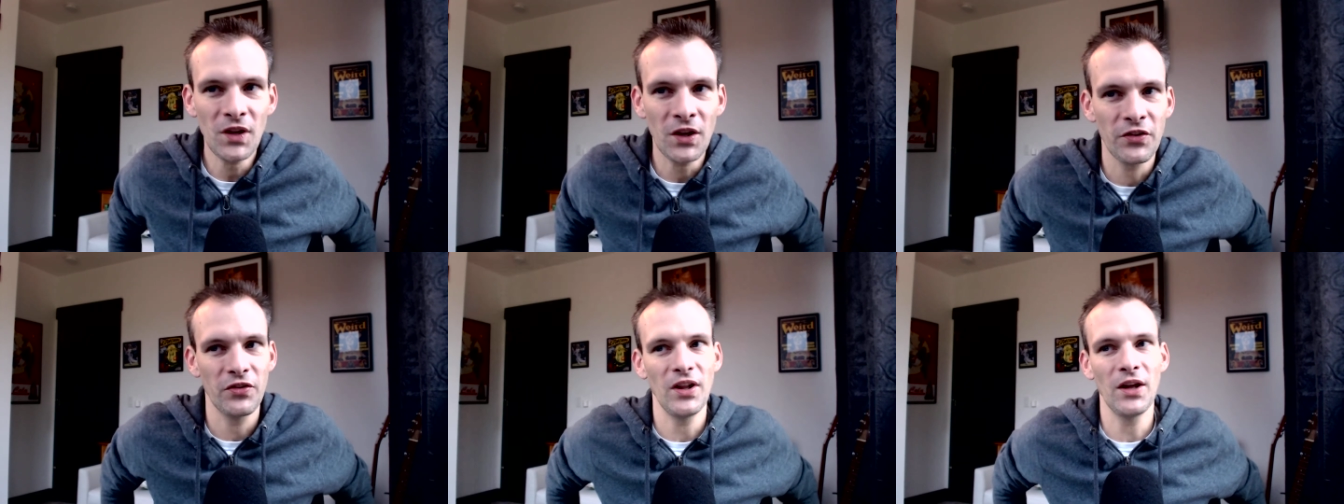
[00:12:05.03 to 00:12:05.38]

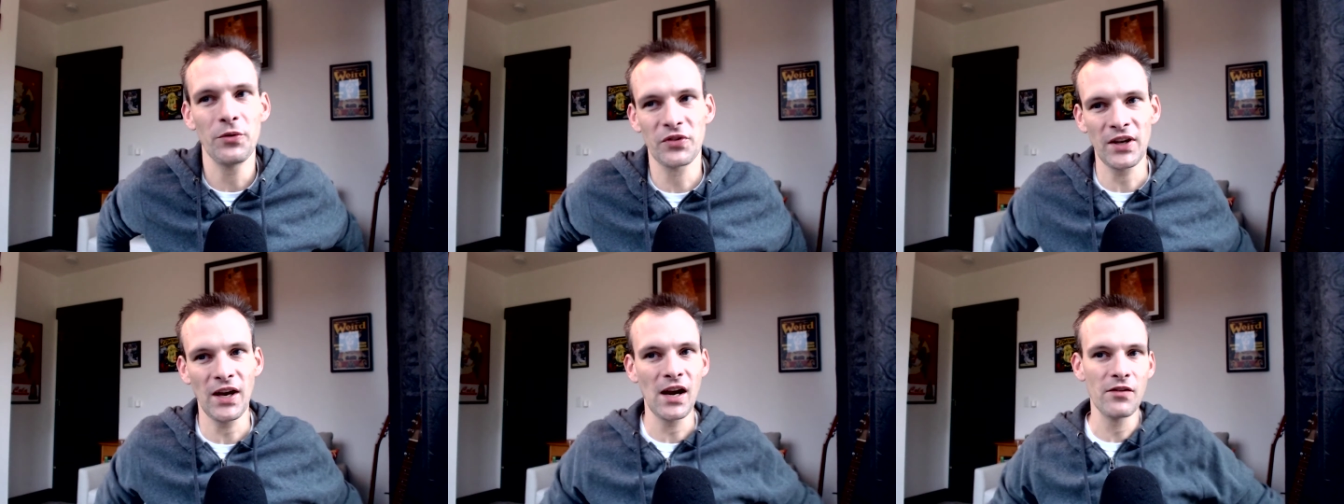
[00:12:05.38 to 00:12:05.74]
So that
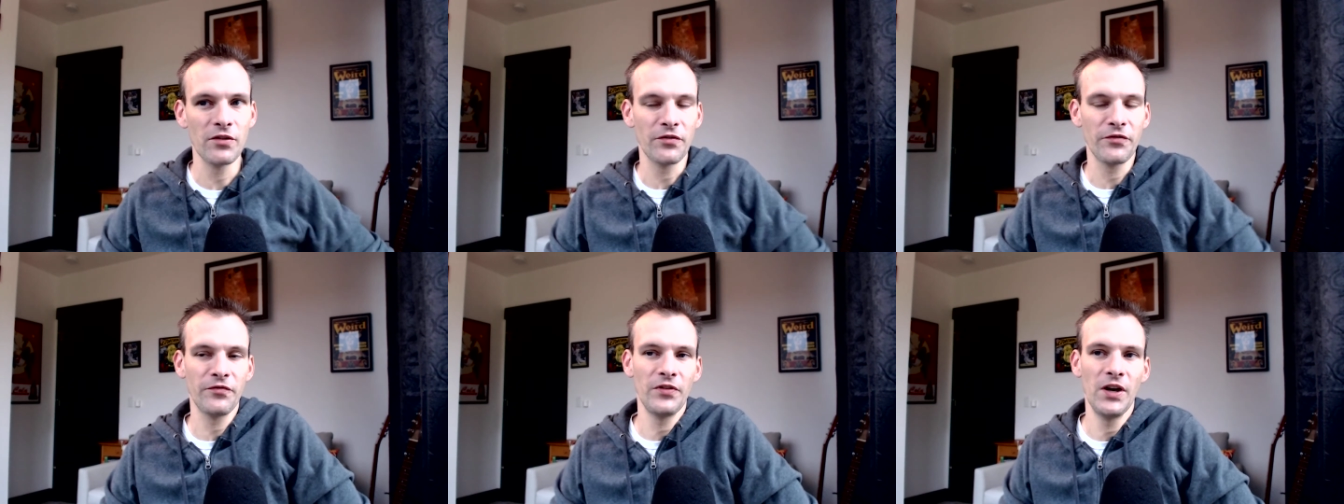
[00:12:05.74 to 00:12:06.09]
was kind of
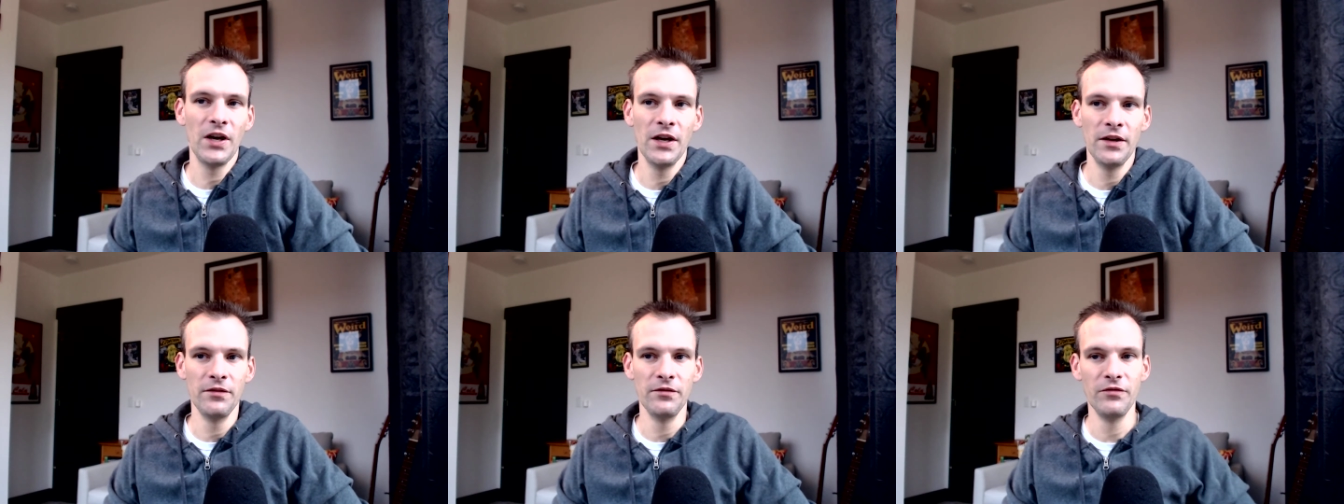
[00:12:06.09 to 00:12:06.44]
a
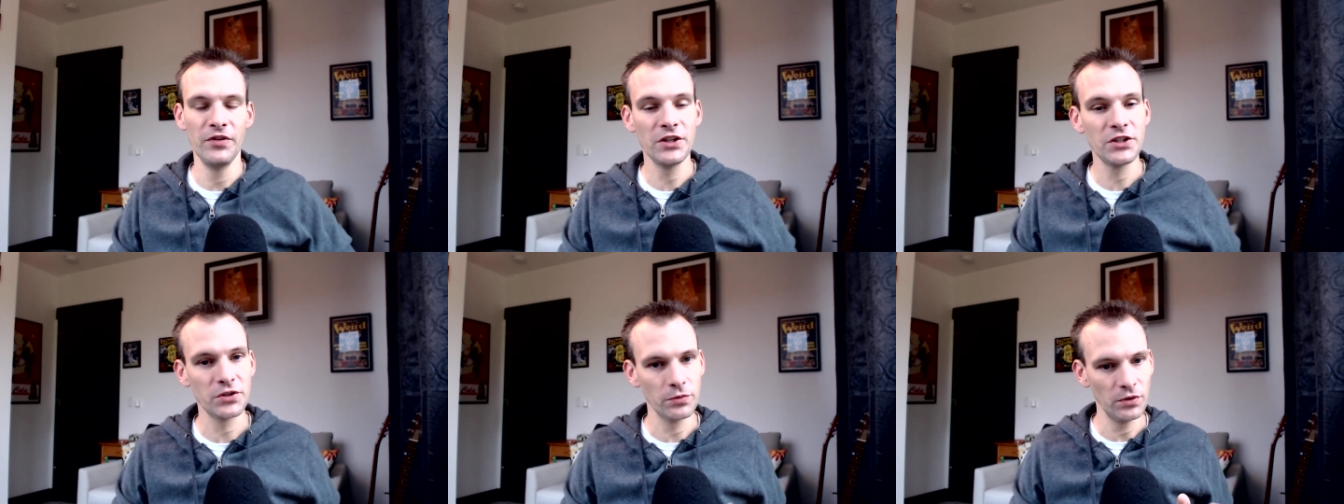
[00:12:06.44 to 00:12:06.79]
fun
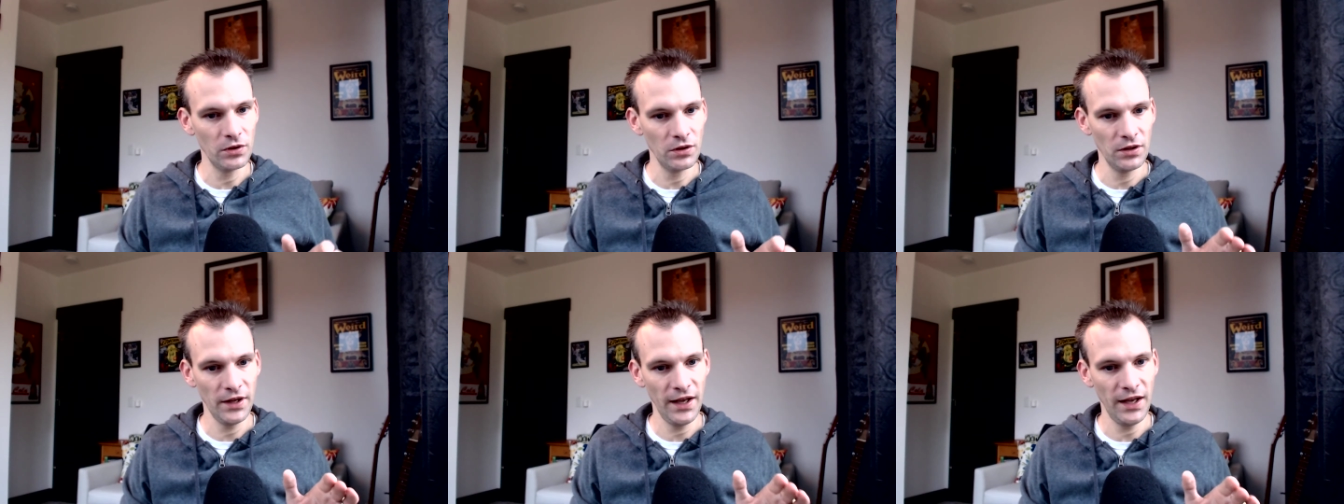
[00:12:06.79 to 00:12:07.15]
visual,